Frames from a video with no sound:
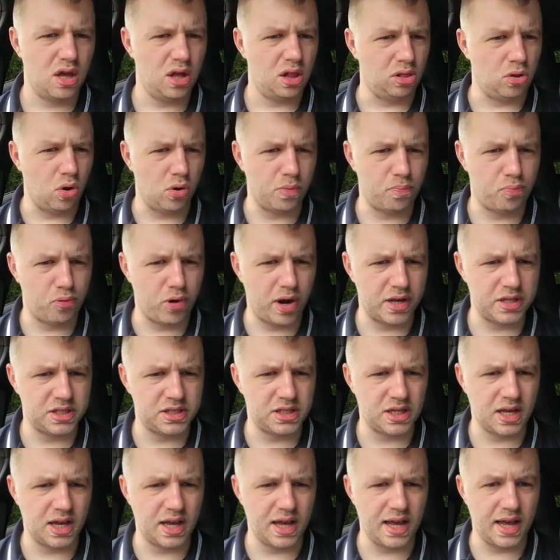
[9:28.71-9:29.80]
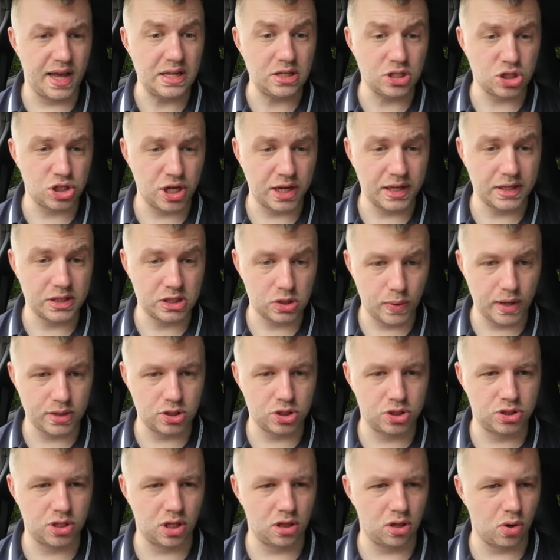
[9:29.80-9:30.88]
long press inching
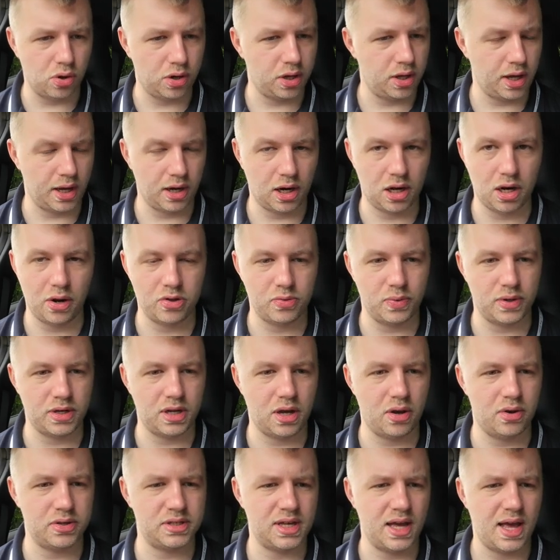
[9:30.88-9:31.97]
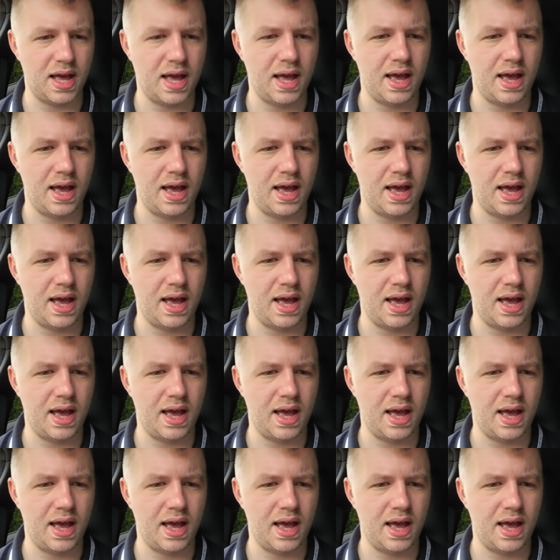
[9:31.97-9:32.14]
switch to lock and close windows,